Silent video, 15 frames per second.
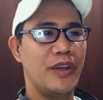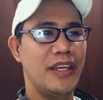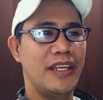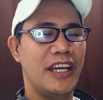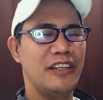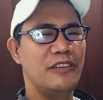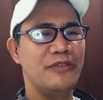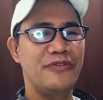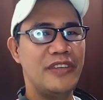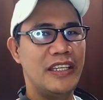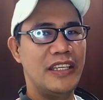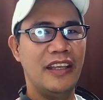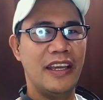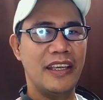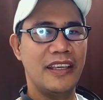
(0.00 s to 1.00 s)
when I don't
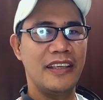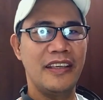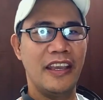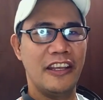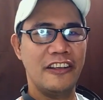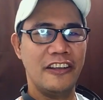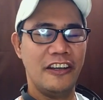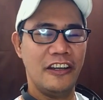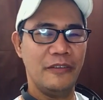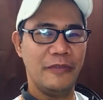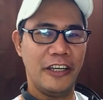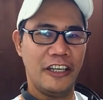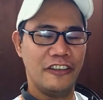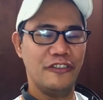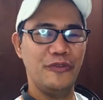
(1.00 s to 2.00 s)
feel like getting
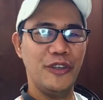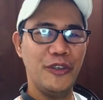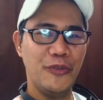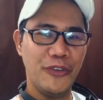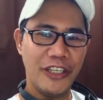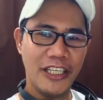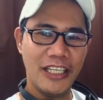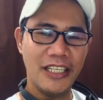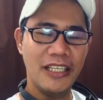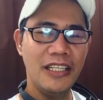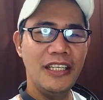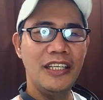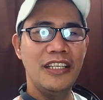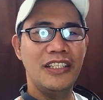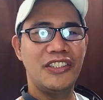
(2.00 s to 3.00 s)
up out of my bed
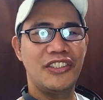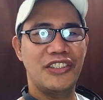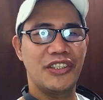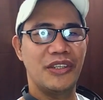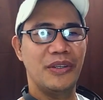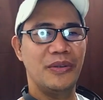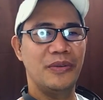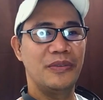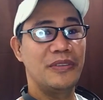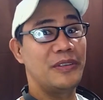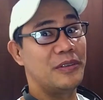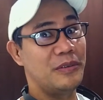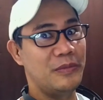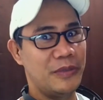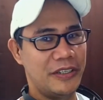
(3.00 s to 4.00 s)
to,
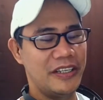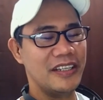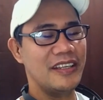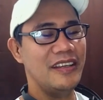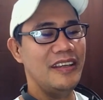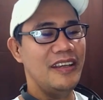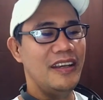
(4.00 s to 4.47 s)
you know, work.